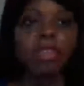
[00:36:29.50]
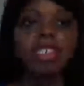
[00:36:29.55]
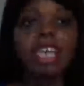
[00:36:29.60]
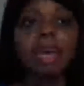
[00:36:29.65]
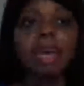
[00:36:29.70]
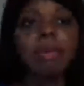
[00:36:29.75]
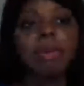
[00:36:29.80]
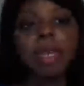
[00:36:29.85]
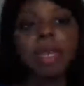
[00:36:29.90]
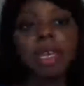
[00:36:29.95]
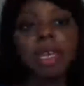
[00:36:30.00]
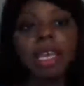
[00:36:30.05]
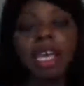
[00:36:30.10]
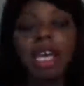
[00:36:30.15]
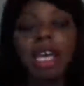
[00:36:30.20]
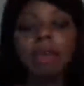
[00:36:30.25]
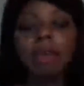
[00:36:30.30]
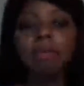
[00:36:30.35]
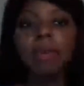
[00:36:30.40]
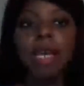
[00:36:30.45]
tab.
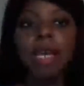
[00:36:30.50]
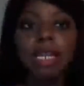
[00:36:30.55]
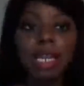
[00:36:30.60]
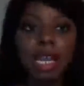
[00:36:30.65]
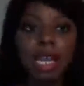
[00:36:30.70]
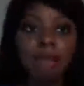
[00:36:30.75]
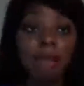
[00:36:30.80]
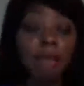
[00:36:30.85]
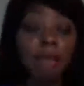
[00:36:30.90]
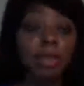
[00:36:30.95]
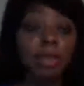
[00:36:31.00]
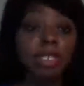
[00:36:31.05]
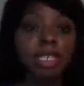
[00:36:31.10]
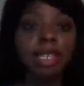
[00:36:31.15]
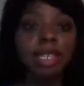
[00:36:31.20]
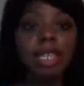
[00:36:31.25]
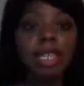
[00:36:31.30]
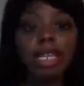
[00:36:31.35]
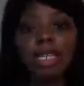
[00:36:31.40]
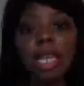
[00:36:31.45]
But I will
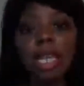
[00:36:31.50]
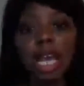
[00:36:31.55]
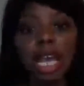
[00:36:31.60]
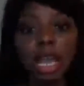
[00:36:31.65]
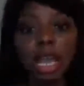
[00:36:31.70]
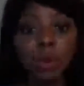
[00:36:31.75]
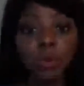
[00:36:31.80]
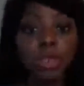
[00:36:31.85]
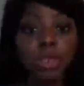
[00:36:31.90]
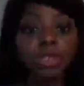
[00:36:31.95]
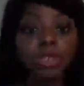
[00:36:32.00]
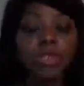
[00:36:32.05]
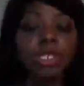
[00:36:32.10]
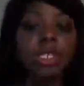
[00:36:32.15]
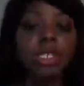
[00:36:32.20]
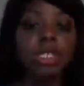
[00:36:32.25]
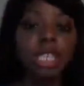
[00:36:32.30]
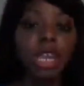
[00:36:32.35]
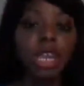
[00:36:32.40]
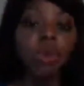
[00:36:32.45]
say that I was
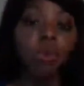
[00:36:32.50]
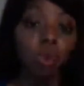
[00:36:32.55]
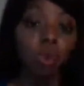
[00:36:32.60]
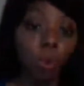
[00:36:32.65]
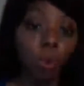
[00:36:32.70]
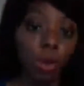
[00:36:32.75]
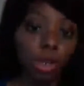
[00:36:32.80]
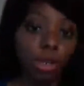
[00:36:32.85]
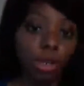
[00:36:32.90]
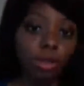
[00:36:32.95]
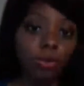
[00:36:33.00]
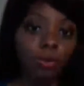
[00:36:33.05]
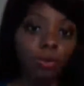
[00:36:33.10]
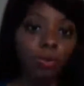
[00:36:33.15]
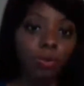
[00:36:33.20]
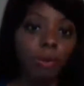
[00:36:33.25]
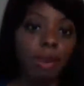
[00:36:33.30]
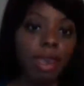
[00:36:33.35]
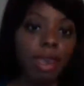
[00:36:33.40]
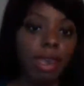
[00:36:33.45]
recently awarded
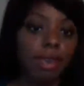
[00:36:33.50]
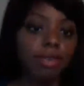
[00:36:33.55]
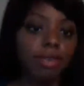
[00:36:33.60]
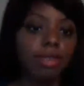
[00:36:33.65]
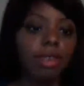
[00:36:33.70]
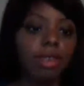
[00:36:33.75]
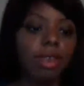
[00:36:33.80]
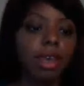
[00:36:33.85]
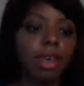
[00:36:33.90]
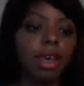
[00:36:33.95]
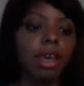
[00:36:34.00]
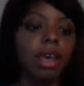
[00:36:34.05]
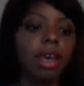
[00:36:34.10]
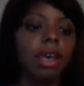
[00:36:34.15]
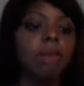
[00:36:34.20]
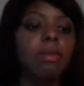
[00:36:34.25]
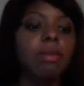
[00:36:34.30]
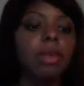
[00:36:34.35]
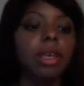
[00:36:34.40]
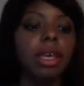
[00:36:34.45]
with
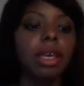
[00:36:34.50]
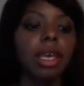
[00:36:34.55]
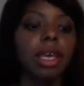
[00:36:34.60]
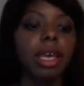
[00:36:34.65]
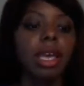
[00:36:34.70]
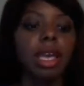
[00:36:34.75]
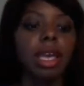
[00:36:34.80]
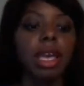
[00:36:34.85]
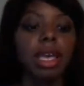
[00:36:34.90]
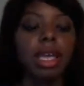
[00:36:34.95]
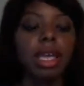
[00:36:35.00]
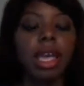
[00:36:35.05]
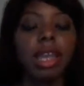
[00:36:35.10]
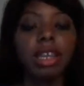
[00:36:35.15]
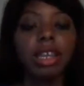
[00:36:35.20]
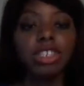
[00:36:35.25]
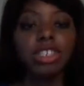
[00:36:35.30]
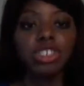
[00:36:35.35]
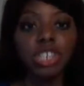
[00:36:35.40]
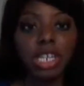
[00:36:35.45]
an
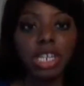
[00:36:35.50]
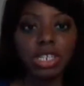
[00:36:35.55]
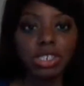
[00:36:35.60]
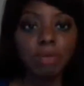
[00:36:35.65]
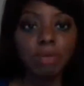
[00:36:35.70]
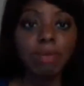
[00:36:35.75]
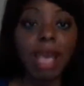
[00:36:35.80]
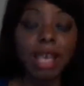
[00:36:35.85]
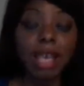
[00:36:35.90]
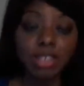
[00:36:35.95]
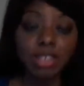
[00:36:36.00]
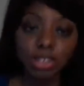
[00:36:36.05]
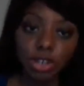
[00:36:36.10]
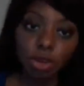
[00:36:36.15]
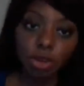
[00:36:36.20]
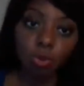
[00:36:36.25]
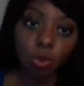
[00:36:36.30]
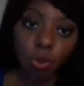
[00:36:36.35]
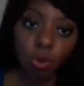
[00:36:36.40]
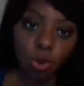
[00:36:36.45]
Exchange Ambassador
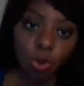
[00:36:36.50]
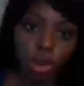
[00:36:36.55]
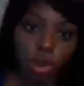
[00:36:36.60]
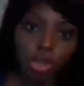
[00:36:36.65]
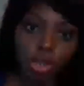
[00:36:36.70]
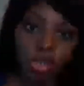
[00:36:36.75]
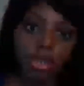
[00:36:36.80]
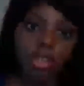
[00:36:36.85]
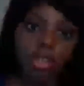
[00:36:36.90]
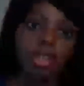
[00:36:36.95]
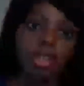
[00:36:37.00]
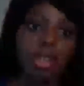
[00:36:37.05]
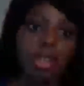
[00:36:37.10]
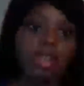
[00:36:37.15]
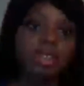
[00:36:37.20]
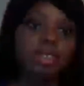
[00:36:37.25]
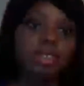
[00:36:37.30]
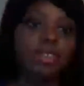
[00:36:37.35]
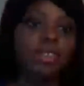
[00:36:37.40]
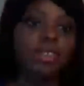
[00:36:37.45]
Award.
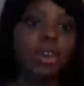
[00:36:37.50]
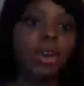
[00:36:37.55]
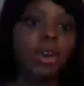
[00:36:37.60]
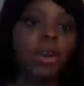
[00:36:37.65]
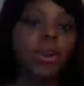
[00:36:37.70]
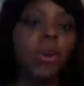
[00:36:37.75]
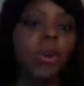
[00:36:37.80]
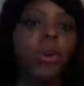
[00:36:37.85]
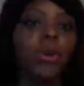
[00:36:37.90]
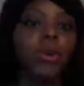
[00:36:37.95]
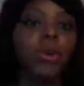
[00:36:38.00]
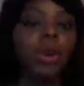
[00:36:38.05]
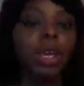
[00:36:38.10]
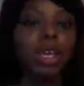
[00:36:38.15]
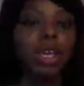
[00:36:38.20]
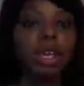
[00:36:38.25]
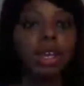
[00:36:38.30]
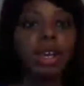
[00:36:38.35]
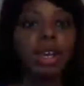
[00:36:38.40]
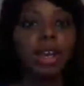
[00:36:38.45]
So
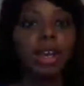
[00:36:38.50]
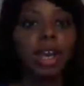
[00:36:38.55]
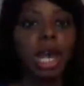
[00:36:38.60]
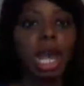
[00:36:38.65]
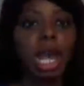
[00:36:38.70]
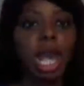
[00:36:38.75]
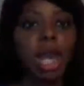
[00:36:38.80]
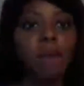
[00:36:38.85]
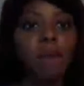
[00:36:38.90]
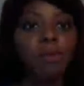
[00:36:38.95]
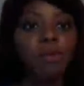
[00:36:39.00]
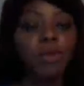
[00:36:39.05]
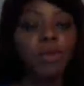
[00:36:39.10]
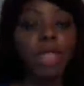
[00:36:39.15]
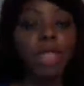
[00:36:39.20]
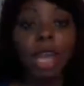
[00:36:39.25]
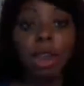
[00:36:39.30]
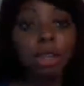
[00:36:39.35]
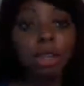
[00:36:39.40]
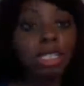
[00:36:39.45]
for
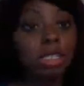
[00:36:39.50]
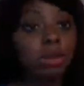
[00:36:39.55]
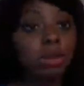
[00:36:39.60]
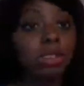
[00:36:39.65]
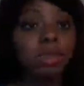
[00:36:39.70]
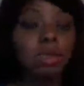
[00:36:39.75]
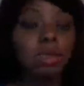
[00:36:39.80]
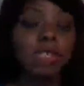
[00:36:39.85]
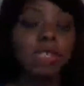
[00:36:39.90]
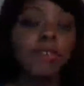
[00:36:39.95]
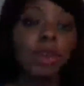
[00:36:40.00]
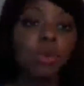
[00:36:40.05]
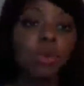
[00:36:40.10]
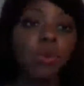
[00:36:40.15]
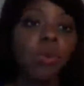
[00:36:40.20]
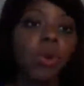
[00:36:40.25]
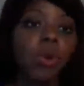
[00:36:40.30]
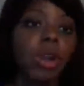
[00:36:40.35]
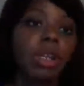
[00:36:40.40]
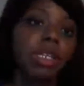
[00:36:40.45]
that specific
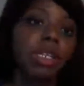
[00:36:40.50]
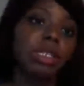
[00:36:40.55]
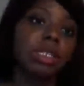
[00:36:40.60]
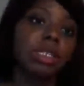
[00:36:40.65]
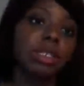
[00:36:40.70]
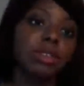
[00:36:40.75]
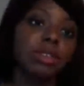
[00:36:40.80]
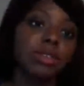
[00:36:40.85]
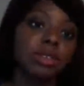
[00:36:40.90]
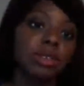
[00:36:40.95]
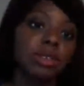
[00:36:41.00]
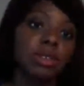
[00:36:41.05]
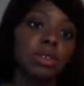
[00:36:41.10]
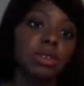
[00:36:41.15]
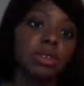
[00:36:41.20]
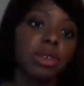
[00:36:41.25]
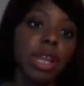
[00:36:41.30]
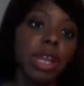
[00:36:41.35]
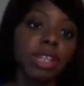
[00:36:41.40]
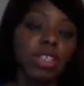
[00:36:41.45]
award, it's
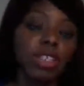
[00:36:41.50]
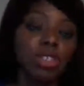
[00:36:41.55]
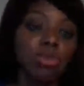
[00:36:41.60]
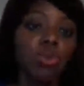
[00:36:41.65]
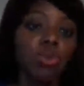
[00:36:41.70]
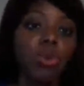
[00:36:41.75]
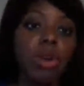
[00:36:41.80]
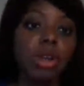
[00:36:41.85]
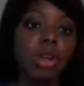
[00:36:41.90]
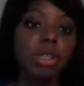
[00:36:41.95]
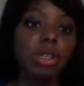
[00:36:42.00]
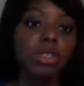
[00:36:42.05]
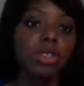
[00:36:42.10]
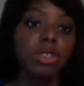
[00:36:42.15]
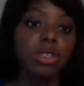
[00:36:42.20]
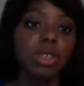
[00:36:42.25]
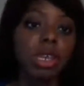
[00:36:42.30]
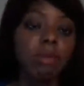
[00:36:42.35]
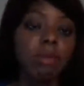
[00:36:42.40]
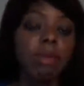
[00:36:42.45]
granted
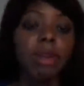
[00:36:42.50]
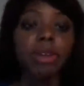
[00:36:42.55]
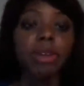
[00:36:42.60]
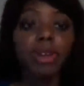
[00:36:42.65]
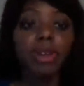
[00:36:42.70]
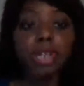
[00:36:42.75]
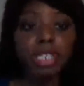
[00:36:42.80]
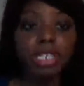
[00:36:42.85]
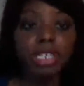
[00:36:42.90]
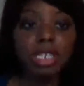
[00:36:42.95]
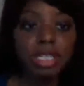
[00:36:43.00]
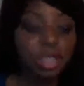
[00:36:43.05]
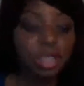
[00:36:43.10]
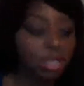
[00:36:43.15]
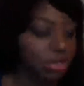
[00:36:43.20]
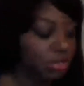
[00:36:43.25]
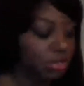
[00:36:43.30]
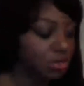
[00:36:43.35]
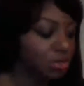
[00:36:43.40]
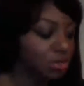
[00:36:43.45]
towards minorities
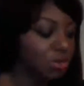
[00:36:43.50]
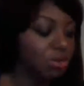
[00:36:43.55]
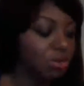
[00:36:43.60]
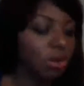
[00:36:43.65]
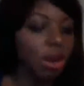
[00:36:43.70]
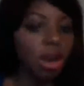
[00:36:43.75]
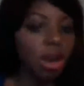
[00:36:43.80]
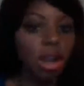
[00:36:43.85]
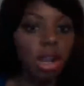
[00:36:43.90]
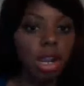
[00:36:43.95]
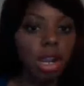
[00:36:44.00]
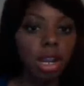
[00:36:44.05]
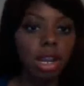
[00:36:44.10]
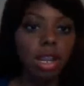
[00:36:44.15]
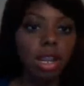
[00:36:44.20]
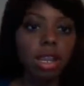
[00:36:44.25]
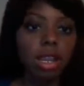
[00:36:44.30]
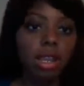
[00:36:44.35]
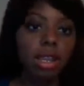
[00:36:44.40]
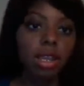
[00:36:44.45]
who are
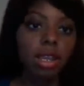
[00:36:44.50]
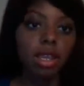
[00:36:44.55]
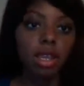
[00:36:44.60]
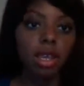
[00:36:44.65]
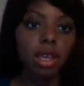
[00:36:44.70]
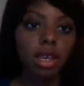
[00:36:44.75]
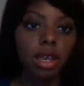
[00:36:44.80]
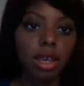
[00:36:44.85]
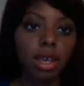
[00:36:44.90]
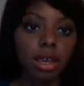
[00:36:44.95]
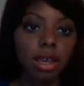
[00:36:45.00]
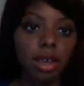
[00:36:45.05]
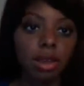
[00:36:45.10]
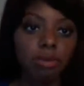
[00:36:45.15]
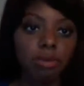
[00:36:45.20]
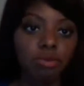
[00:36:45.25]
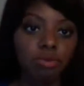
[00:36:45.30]
really